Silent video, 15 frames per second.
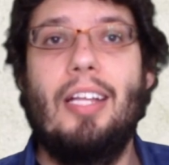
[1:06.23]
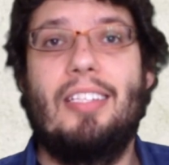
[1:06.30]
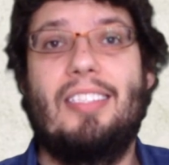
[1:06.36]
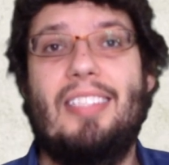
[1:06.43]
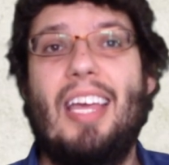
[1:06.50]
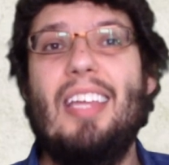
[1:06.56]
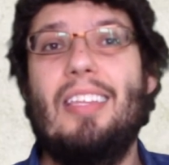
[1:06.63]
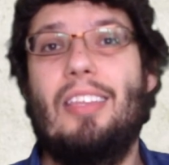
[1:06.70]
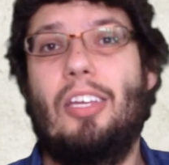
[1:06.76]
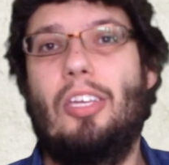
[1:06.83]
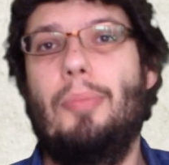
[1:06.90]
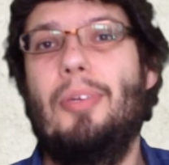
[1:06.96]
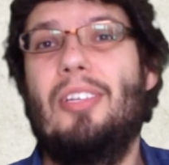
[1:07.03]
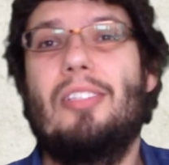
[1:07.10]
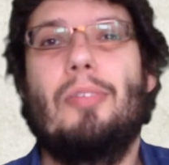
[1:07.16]
To say that the
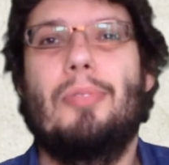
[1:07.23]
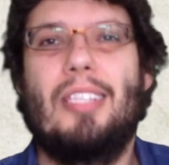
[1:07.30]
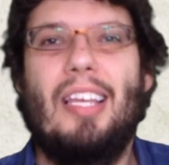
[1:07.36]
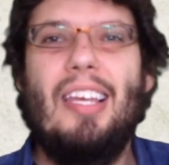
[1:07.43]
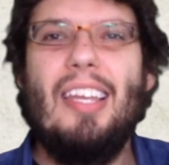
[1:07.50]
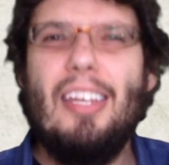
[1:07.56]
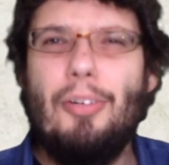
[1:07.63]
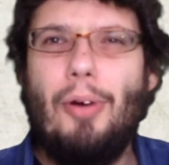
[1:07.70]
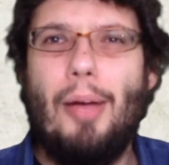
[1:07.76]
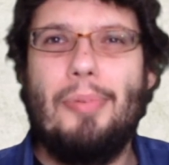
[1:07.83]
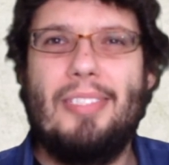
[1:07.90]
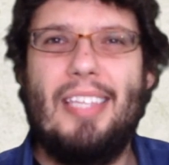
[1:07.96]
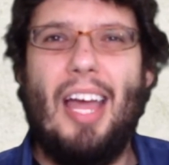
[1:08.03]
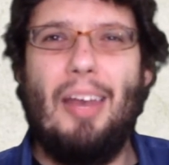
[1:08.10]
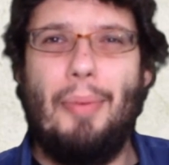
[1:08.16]
community was a little
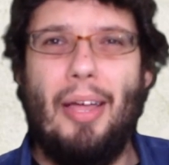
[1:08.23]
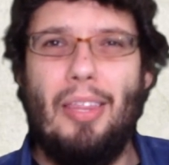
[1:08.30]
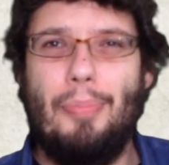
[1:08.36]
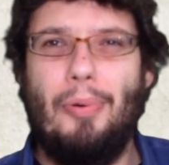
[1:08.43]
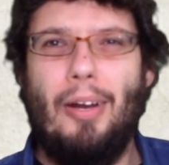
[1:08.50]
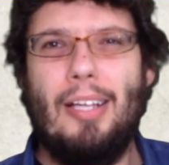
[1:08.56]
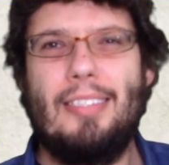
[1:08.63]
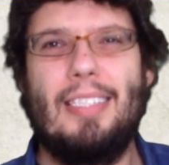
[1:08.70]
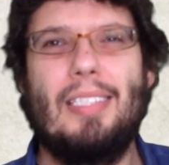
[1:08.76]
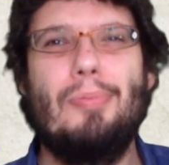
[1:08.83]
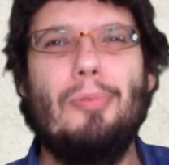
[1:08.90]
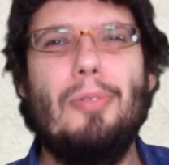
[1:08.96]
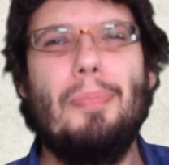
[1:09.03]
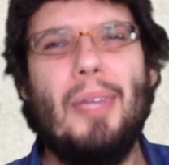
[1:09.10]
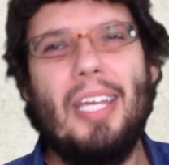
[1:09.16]
upset about the prices
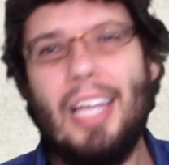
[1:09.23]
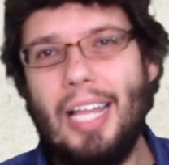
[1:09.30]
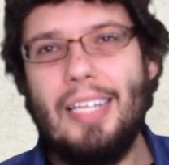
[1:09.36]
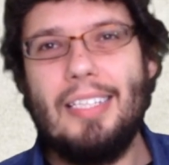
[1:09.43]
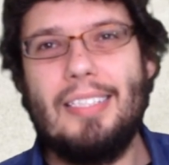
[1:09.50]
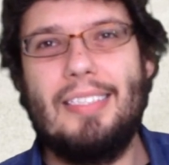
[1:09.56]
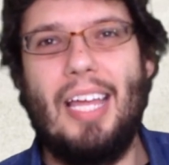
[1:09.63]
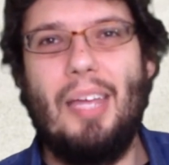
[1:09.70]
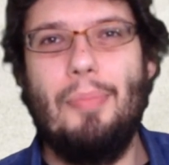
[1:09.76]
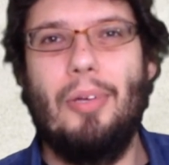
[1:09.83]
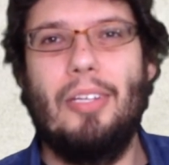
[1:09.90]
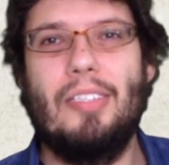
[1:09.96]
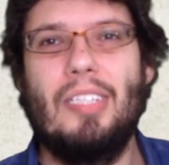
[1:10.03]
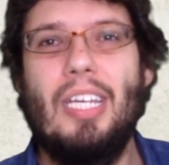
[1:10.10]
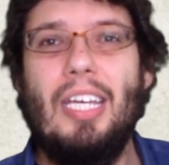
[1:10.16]
would be an
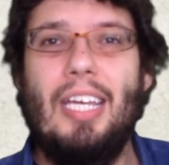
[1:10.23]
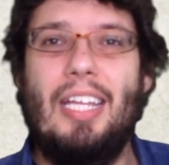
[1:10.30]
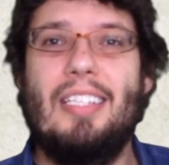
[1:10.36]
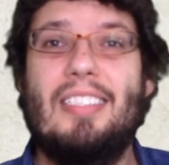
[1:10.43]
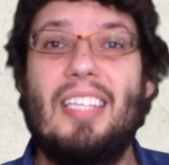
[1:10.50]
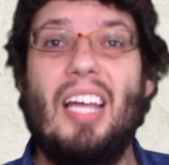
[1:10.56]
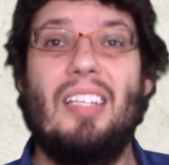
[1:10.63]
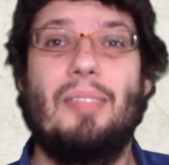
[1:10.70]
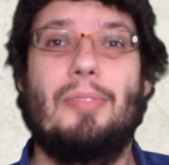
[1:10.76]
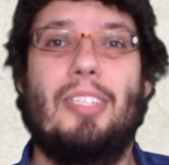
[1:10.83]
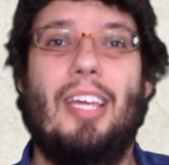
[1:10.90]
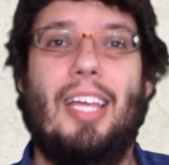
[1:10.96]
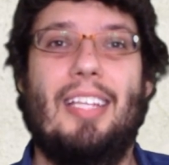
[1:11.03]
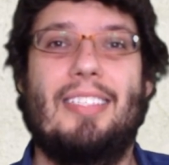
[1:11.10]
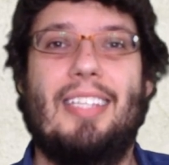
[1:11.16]
understatement. In certain
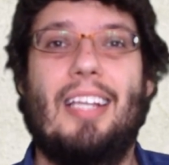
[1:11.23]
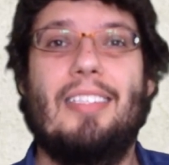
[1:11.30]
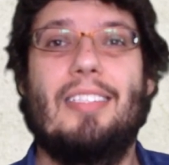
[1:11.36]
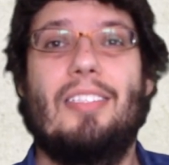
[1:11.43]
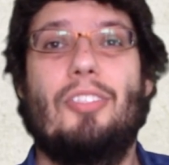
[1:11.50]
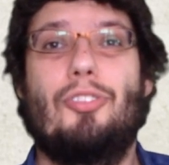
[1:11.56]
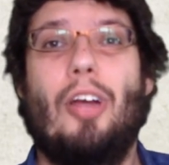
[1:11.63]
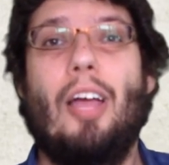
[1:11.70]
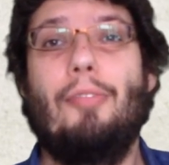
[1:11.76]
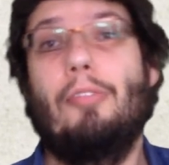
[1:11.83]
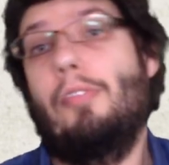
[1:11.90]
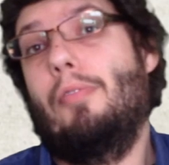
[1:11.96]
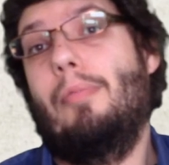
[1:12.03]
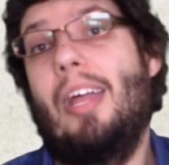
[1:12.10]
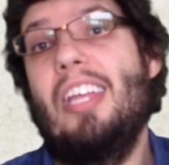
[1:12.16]
circumstances, a driver
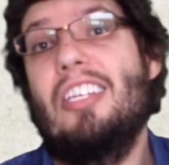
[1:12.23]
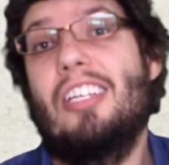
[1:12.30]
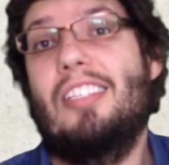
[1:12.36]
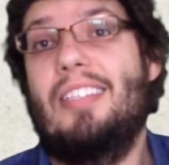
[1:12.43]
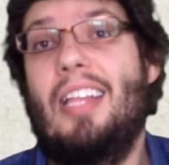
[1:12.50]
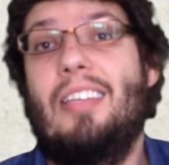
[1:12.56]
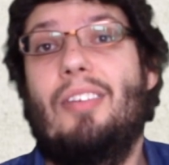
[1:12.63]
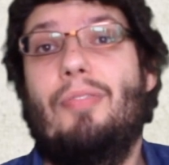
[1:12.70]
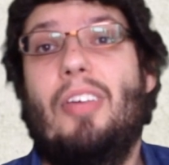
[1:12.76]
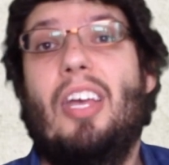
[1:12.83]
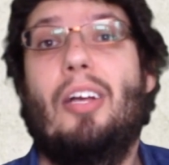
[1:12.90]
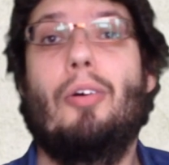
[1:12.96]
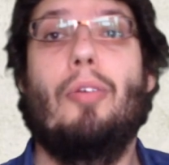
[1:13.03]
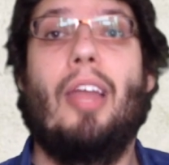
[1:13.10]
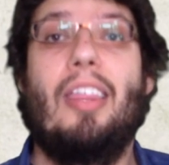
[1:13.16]
of a range extended
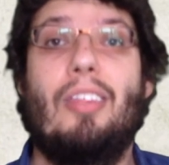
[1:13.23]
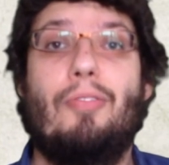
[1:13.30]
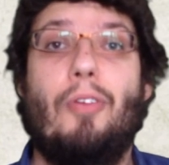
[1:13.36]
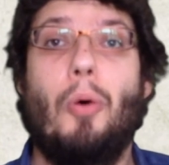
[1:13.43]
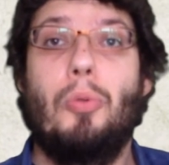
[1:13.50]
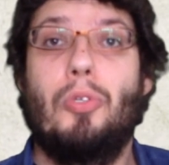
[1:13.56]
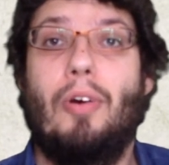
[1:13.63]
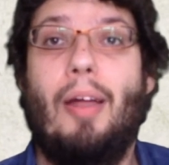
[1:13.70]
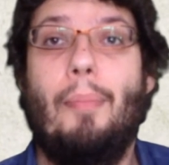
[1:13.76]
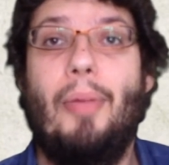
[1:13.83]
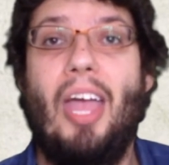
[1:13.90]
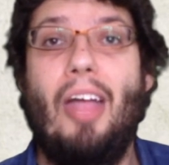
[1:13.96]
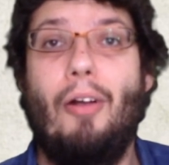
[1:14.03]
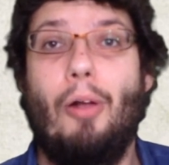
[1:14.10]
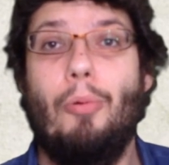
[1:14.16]
vehicle like the Volt or
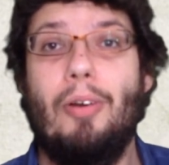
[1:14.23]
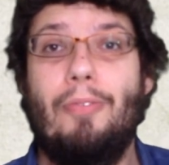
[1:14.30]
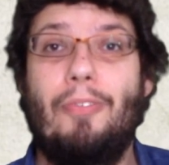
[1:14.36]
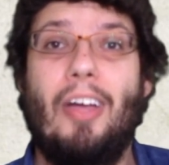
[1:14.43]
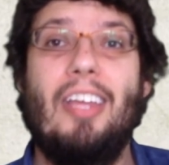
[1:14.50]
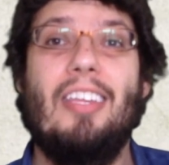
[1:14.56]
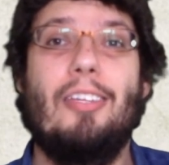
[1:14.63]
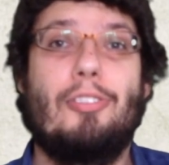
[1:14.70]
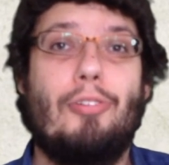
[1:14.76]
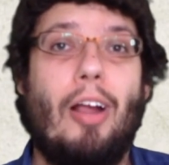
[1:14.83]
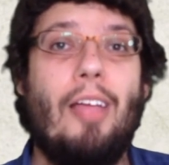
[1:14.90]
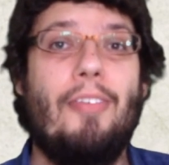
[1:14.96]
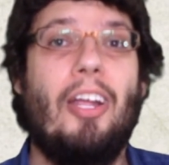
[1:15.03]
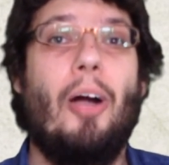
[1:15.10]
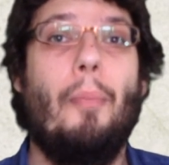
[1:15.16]
Ampera would find that
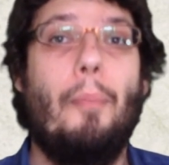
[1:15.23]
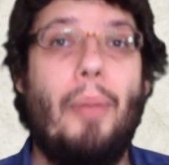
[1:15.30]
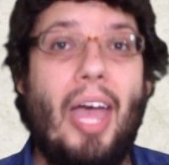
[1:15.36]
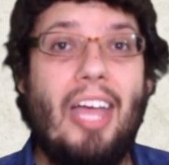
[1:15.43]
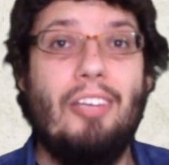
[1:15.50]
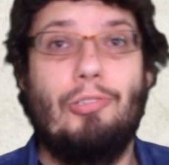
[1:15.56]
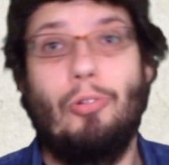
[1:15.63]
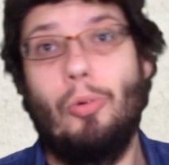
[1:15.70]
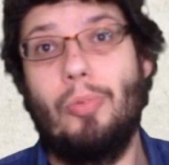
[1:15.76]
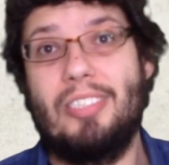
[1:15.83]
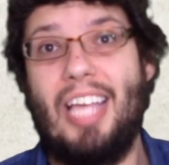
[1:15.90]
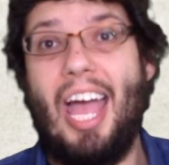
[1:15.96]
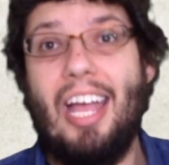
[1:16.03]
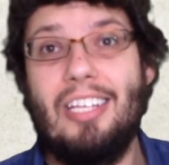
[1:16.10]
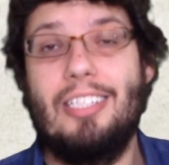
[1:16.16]
driving on petrol
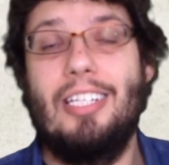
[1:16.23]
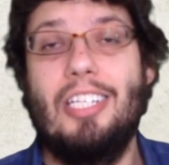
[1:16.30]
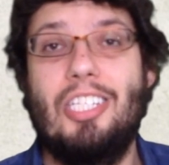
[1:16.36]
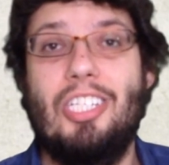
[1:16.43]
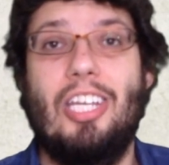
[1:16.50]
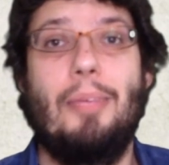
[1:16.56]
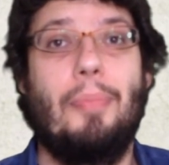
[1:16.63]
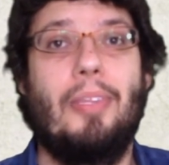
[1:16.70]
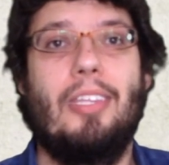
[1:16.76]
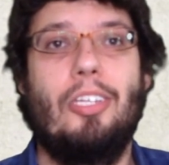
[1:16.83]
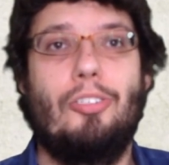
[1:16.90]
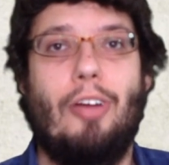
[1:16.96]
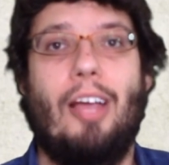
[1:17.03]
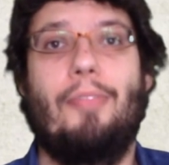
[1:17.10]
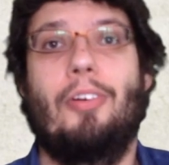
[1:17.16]
was actually cheaper than
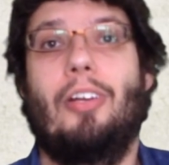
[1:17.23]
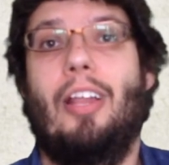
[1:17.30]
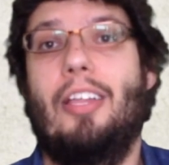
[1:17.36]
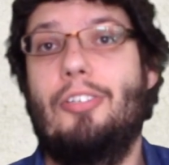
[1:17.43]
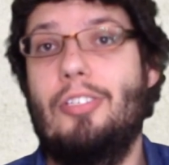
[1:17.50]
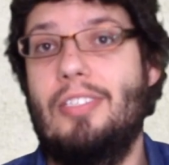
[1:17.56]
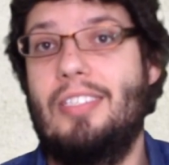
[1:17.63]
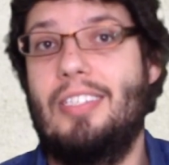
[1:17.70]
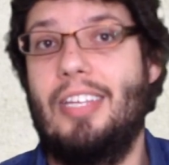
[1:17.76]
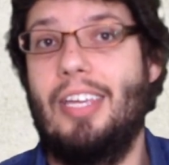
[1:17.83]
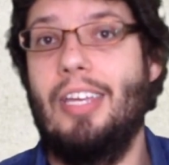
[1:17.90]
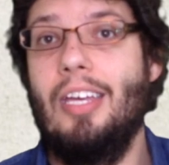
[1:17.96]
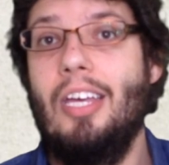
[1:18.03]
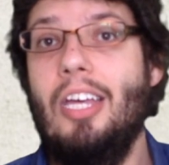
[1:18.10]
driving on electricity.